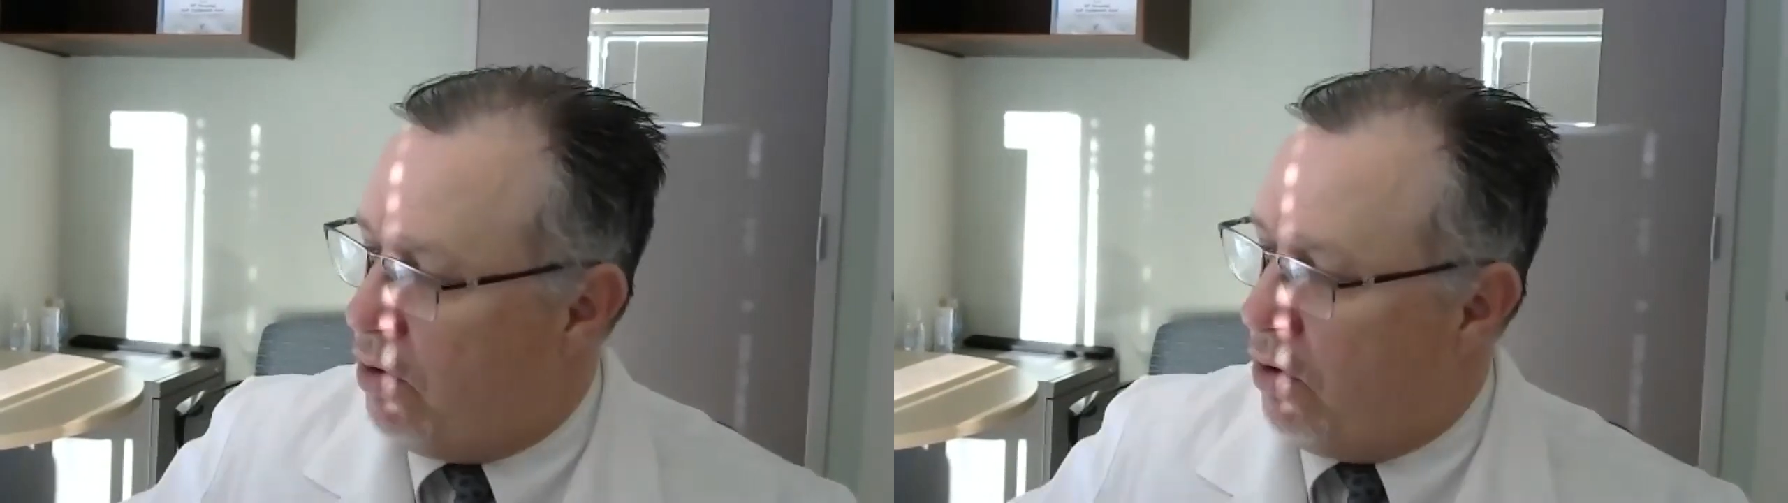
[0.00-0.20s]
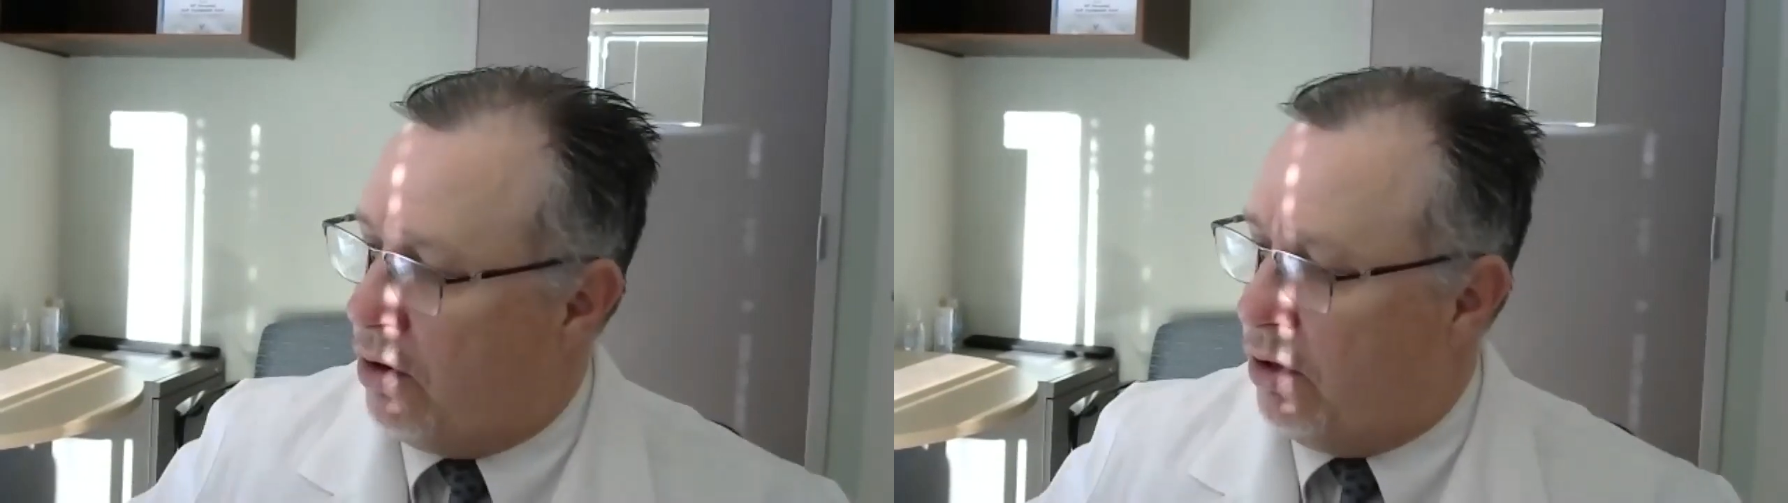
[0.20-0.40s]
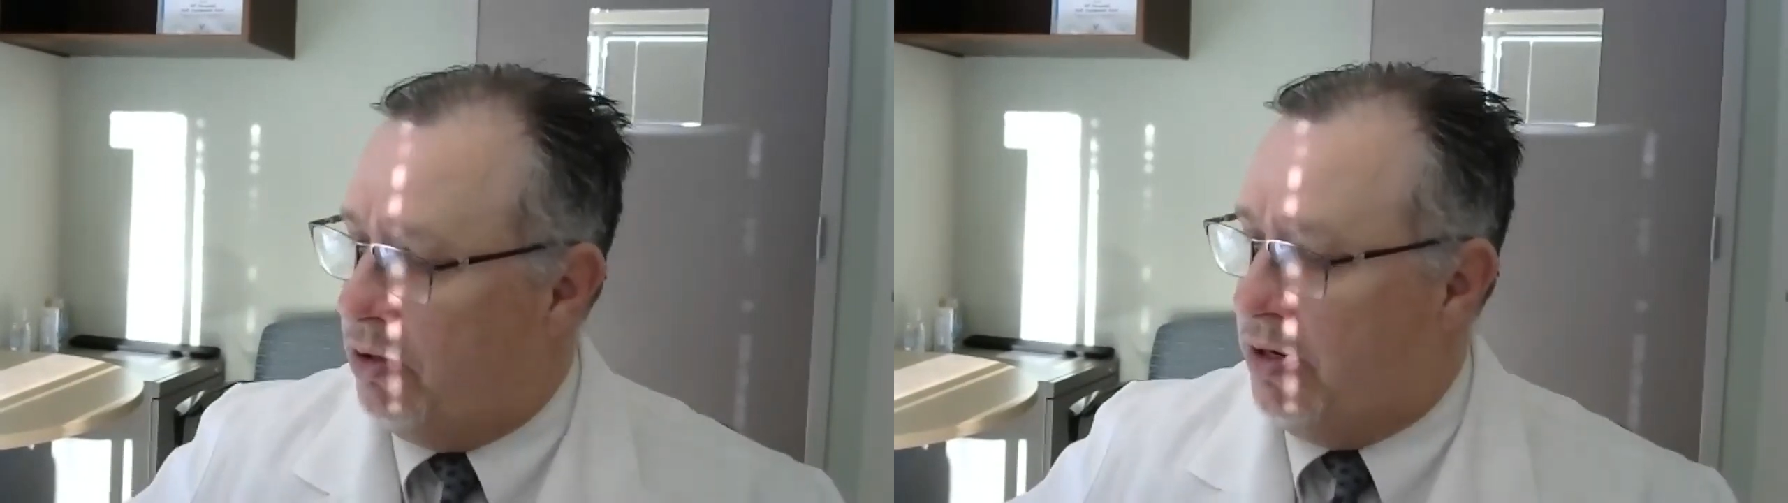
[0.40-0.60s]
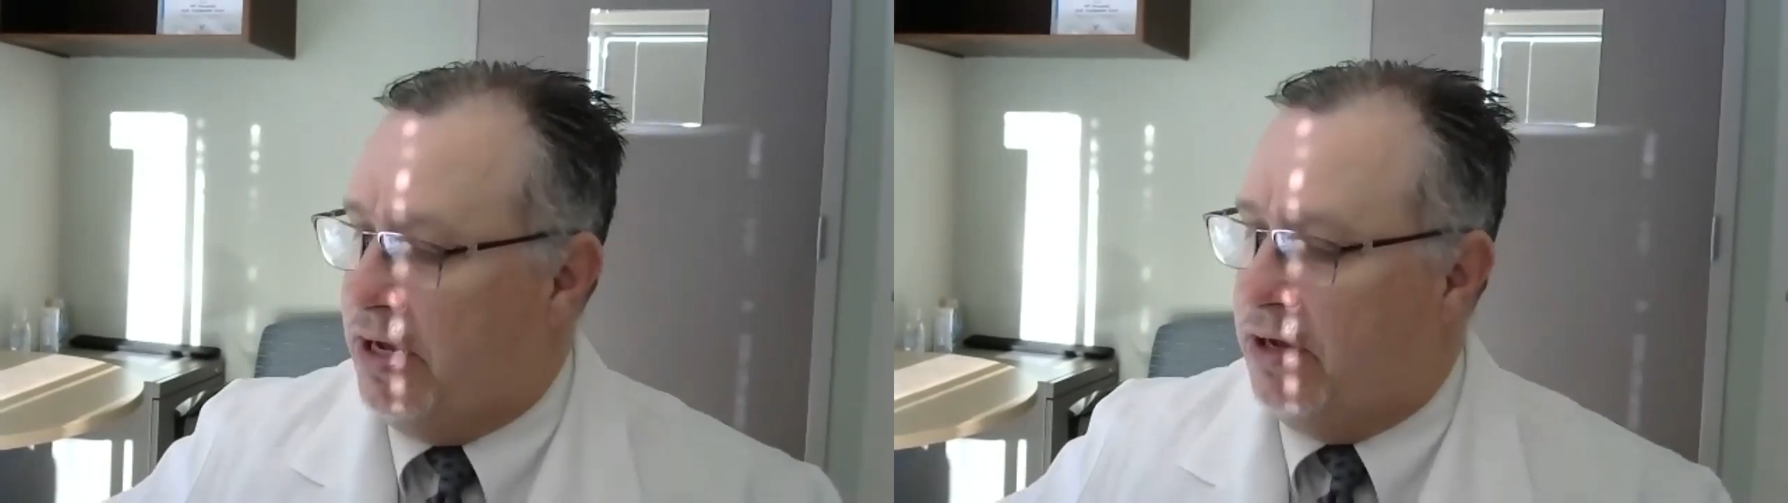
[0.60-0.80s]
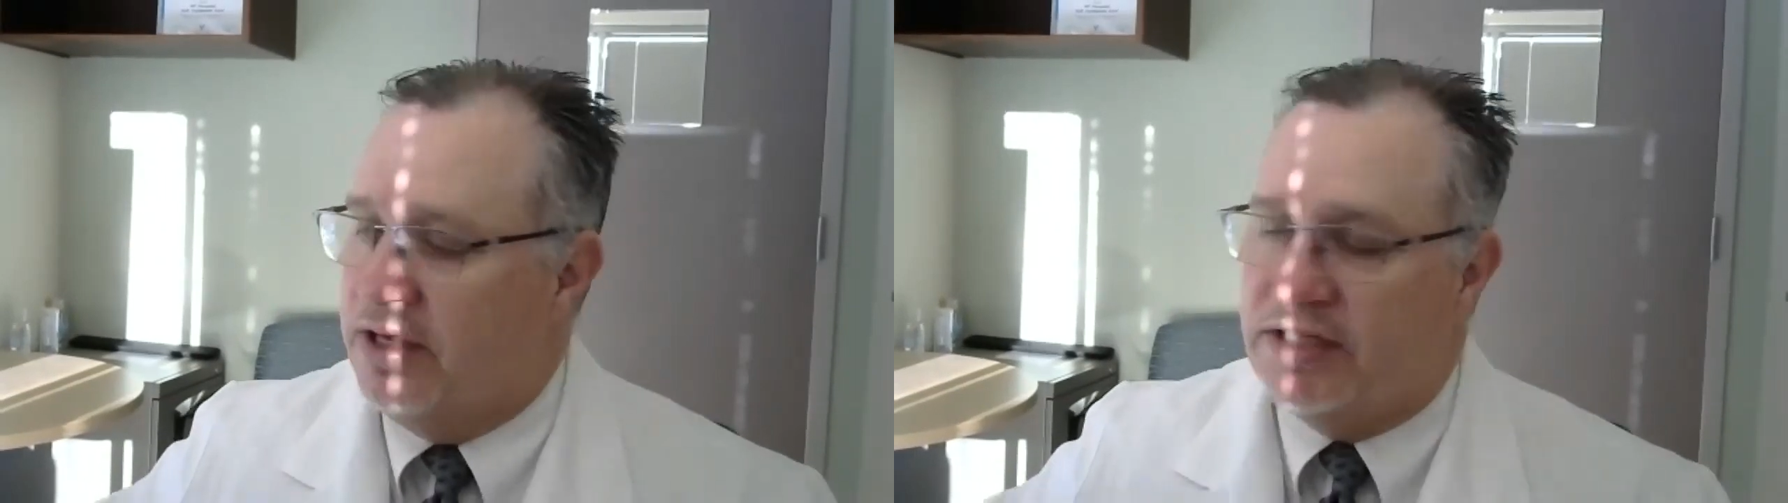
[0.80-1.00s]
are
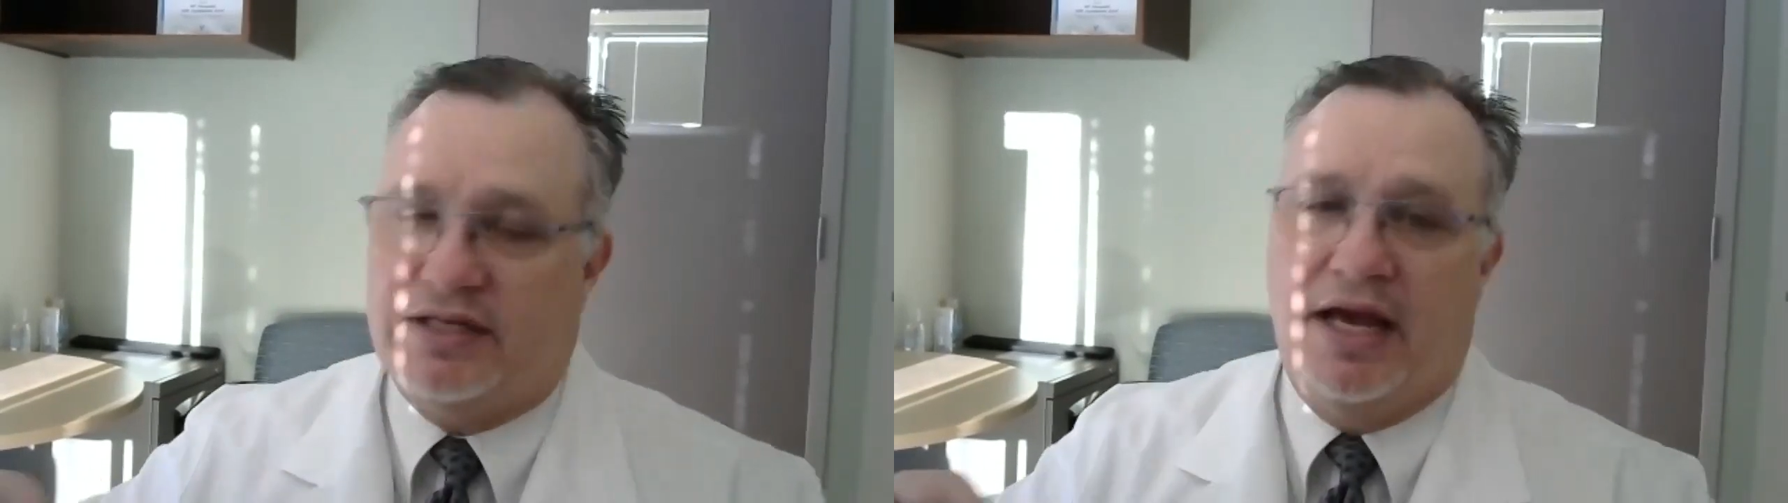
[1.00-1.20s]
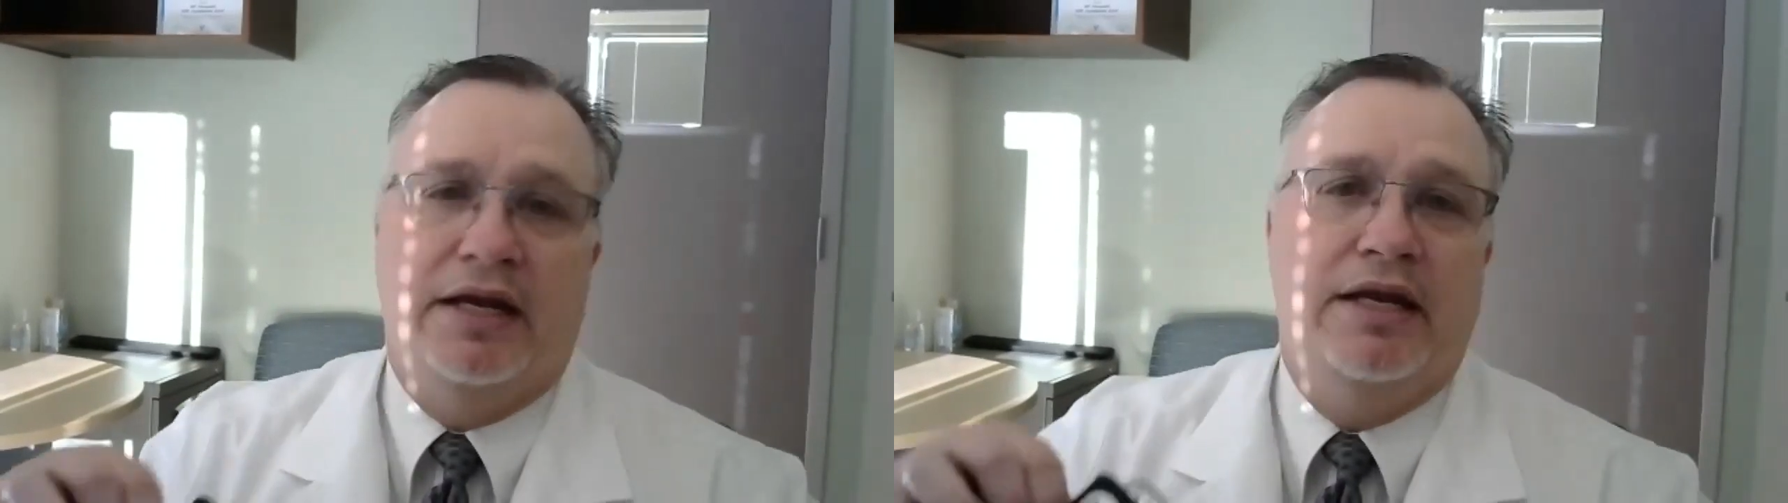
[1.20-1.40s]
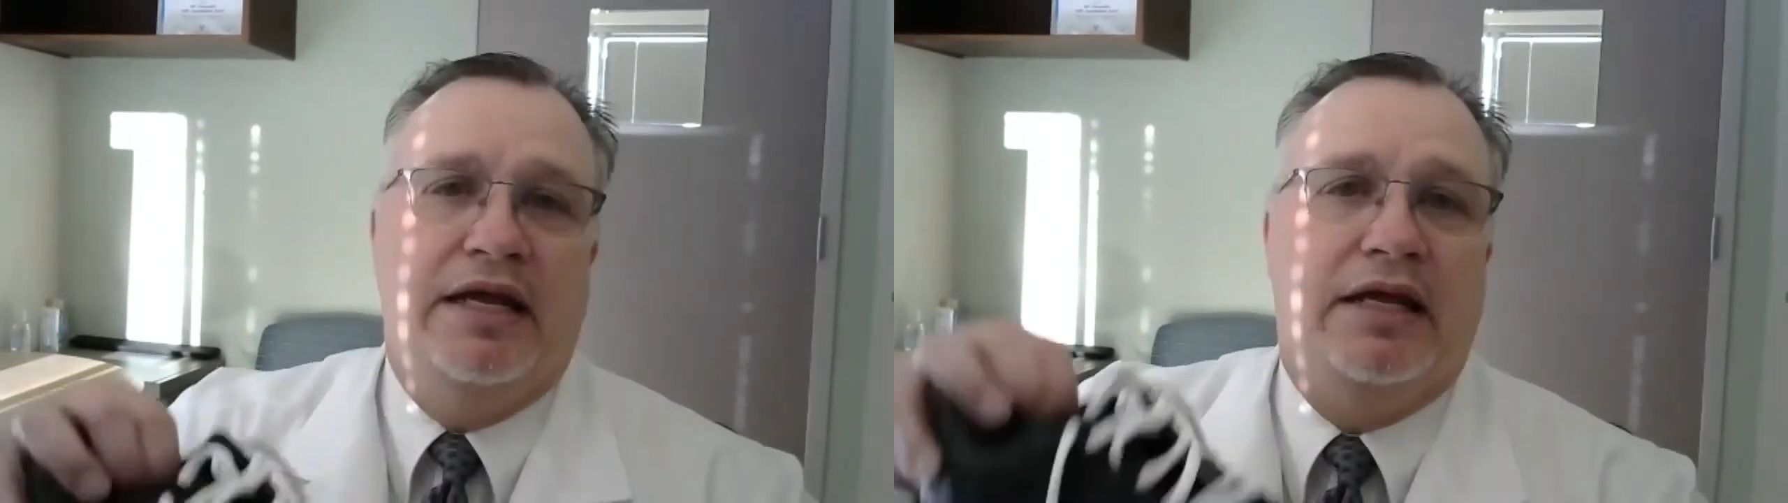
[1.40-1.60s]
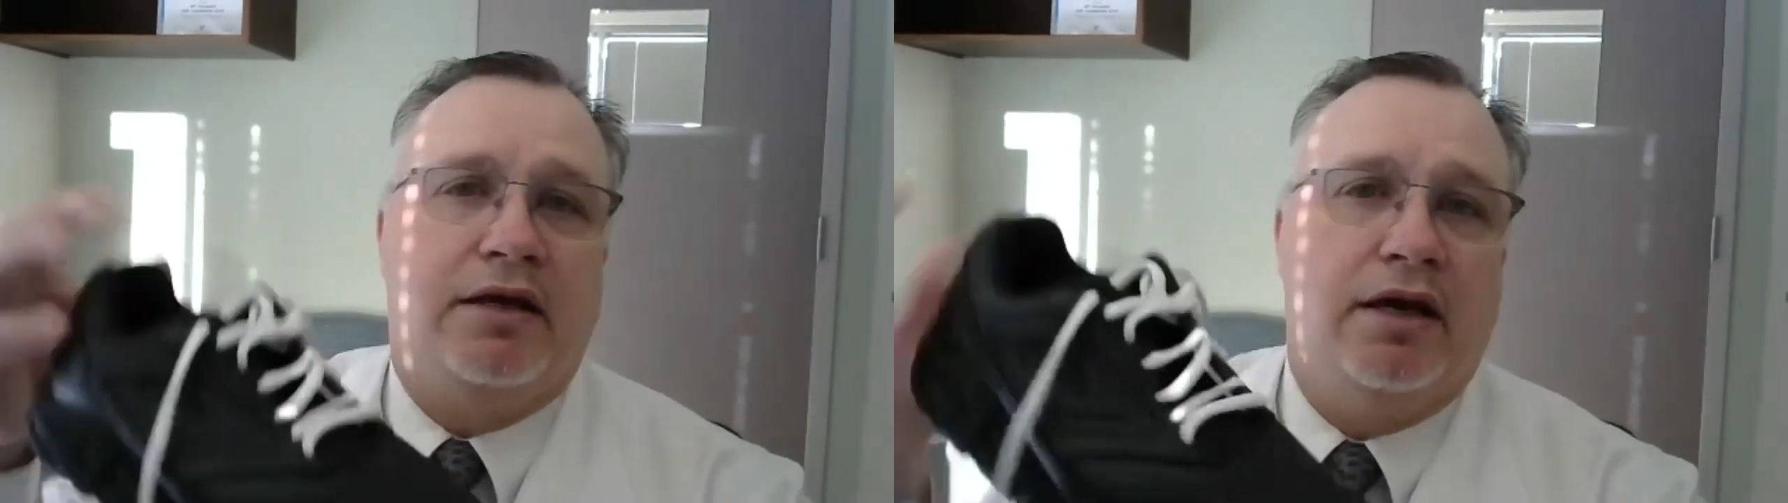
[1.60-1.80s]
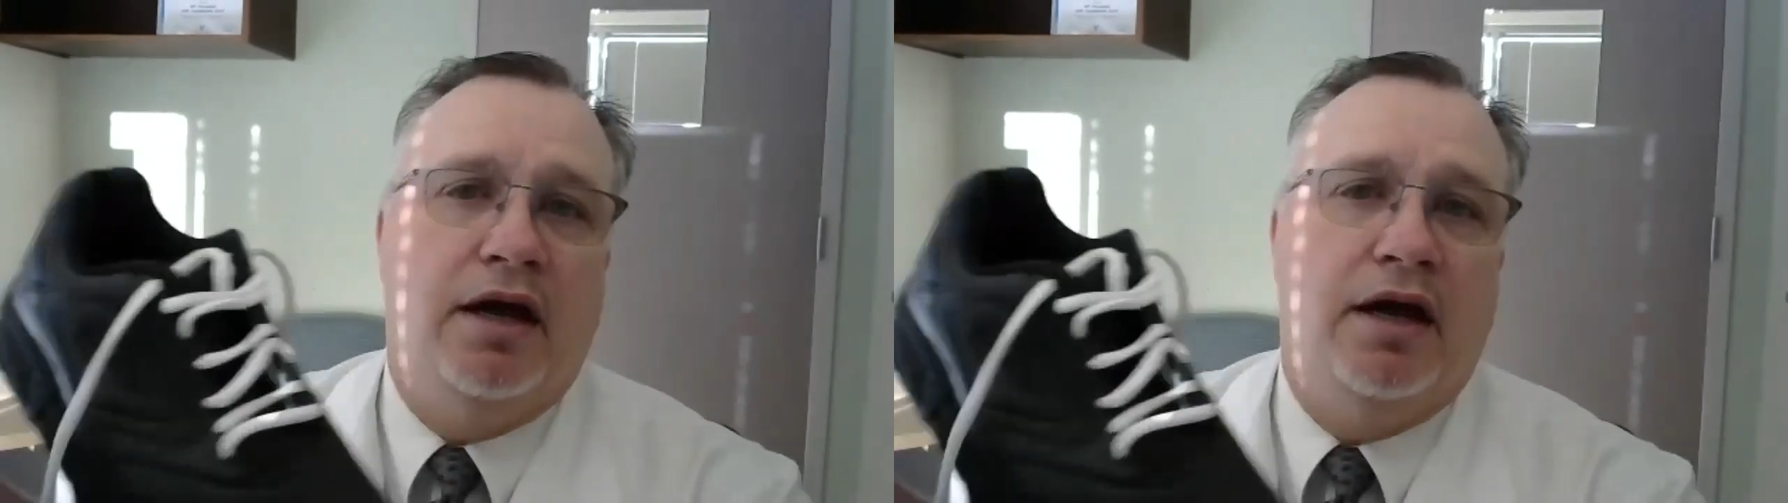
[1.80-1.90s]
this technique,